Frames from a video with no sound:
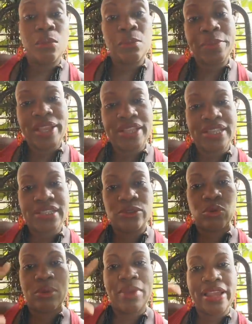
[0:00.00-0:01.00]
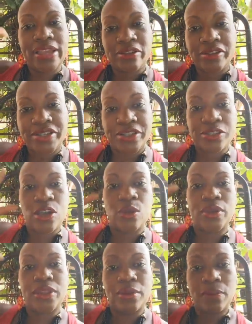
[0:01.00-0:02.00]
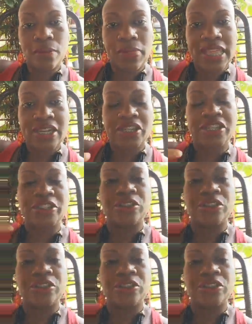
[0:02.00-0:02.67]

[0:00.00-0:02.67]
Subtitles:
because that's where my energy is going. The energy is